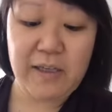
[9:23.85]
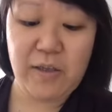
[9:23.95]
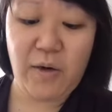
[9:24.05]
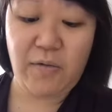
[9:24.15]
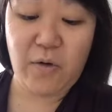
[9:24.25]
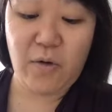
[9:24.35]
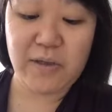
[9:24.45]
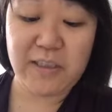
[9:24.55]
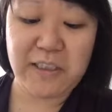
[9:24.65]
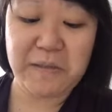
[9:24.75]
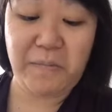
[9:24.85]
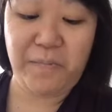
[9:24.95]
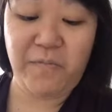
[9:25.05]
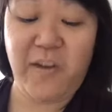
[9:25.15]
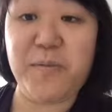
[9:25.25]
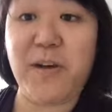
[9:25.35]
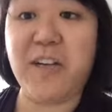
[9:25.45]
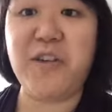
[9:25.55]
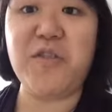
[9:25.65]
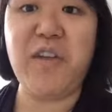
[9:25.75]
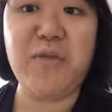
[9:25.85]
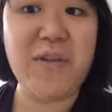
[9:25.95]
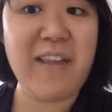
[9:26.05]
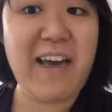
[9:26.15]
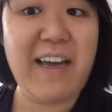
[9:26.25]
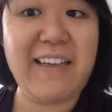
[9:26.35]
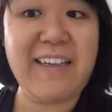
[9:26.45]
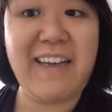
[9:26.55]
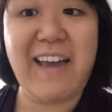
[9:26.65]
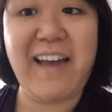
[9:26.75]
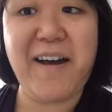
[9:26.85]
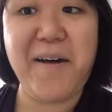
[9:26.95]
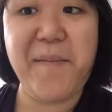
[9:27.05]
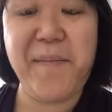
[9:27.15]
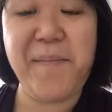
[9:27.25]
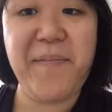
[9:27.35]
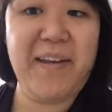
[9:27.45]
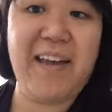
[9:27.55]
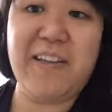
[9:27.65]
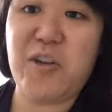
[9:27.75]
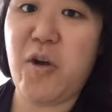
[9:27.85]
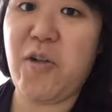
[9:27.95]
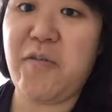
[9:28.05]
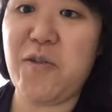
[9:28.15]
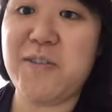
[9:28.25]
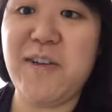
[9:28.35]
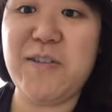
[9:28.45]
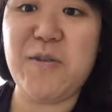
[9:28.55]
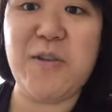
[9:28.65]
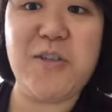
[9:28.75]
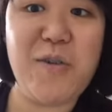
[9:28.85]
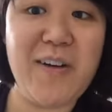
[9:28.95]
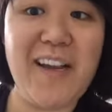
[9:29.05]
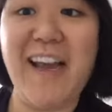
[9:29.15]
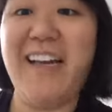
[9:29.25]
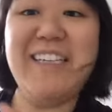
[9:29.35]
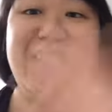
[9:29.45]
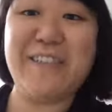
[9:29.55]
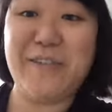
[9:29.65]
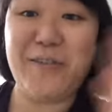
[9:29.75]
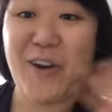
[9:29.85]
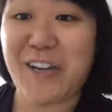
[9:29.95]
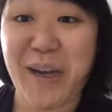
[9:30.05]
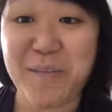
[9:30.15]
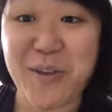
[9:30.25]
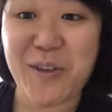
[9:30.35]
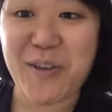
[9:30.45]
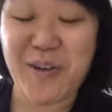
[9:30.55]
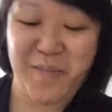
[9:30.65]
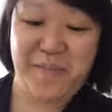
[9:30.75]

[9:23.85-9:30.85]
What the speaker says: So of course, Facebook had to intervene with that. And you know, of course, long story short, just don't try to game the system.